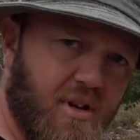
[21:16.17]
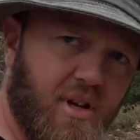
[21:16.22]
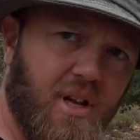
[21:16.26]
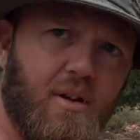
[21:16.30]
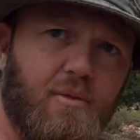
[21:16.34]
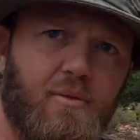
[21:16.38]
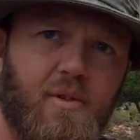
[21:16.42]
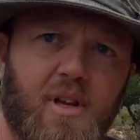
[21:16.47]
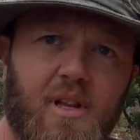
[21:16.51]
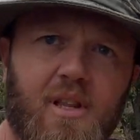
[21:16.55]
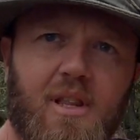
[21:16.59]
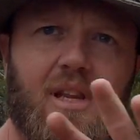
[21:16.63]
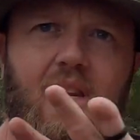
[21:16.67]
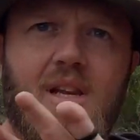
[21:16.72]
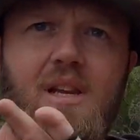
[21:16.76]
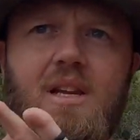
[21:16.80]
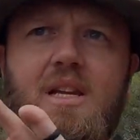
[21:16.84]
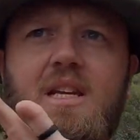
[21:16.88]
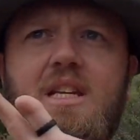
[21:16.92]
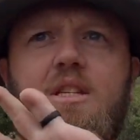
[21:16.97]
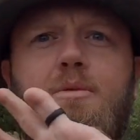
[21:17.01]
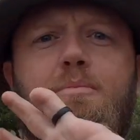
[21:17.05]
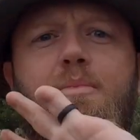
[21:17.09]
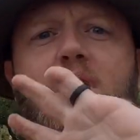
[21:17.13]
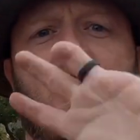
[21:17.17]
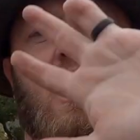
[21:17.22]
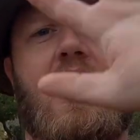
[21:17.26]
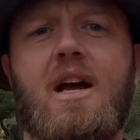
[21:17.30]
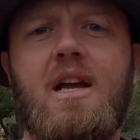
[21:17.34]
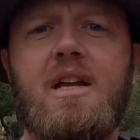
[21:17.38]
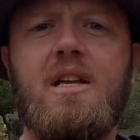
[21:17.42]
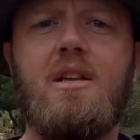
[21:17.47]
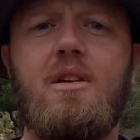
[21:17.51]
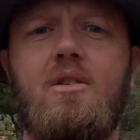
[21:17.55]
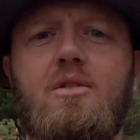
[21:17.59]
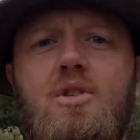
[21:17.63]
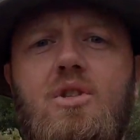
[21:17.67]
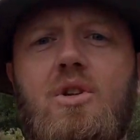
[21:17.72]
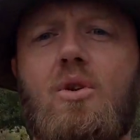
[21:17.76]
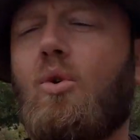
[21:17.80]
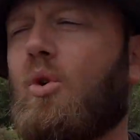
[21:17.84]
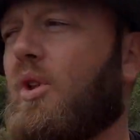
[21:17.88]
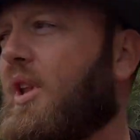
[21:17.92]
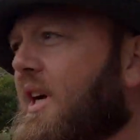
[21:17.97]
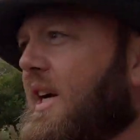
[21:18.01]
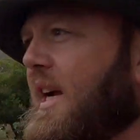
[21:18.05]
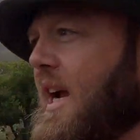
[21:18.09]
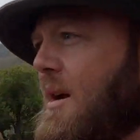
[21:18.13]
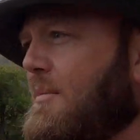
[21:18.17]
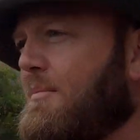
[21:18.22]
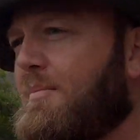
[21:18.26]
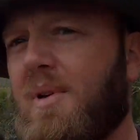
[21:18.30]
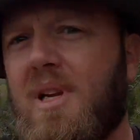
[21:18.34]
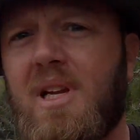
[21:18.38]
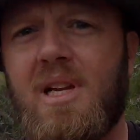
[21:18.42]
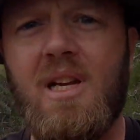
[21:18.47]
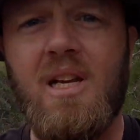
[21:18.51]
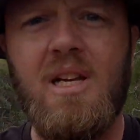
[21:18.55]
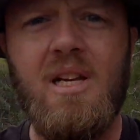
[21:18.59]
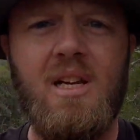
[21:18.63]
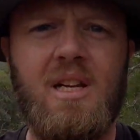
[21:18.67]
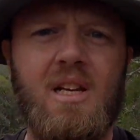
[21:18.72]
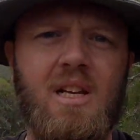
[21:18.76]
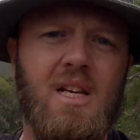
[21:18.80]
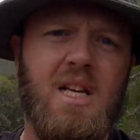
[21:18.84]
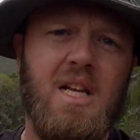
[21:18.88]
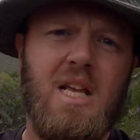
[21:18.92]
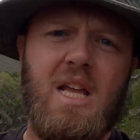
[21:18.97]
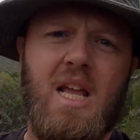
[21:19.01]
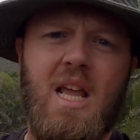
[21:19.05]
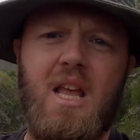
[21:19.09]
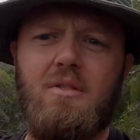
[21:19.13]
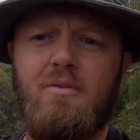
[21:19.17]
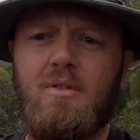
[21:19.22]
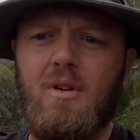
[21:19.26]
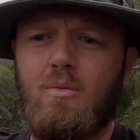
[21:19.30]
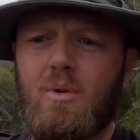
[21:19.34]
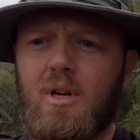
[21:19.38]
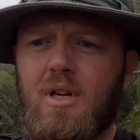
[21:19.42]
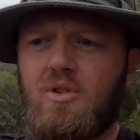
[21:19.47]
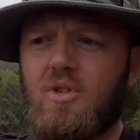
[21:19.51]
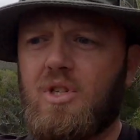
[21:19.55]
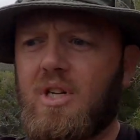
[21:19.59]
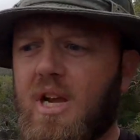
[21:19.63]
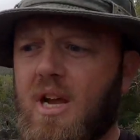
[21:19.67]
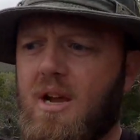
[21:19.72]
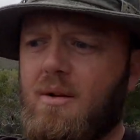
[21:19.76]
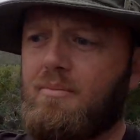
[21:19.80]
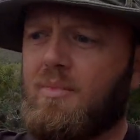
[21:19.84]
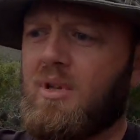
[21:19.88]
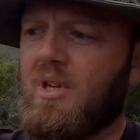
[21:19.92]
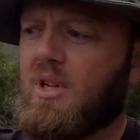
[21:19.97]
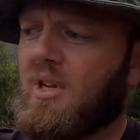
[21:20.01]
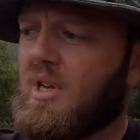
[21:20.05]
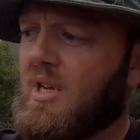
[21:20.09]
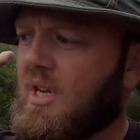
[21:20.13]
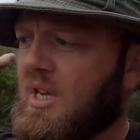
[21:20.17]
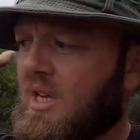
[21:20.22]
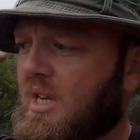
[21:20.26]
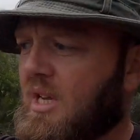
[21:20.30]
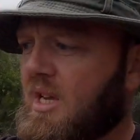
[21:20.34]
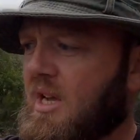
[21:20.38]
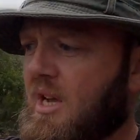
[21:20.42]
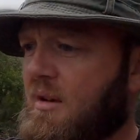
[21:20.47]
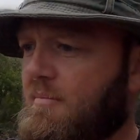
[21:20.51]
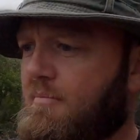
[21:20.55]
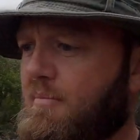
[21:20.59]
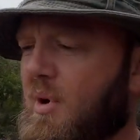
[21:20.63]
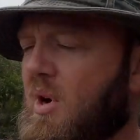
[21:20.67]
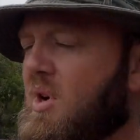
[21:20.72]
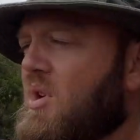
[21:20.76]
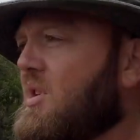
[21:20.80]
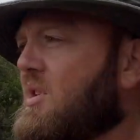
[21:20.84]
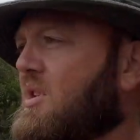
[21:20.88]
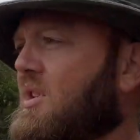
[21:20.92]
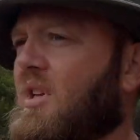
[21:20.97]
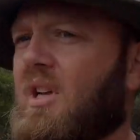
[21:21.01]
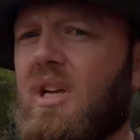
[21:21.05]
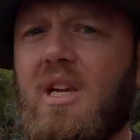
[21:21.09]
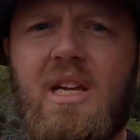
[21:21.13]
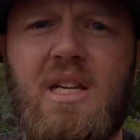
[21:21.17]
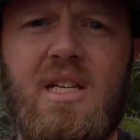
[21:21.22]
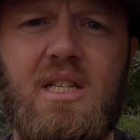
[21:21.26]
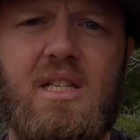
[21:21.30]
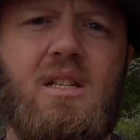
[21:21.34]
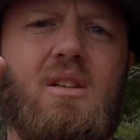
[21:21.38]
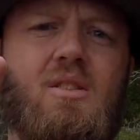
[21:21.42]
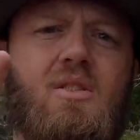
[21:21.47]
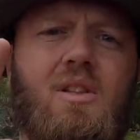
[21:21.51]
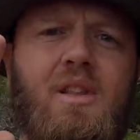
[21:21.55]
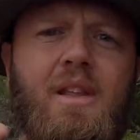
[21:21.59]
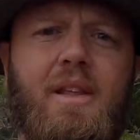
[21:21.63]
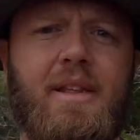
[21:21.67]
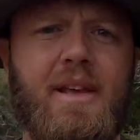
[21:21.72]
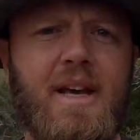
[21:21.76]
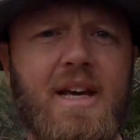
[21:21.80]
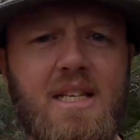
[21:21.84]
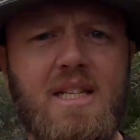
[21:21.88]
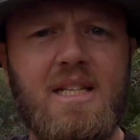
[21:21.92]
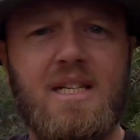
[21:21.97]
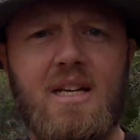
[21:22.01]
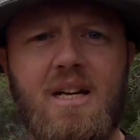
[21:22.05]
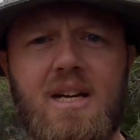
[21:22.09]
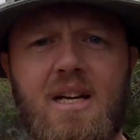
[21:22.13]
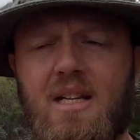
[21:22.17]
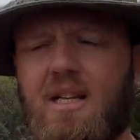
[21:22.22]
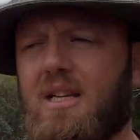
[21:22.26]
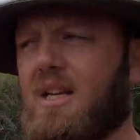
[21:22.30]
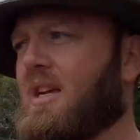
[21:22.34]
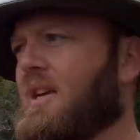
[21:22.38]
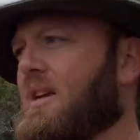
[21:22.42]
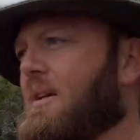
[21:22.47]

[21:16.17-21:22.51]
Everything is behind you, so all the camping, everyone who's camped and parked is on that side.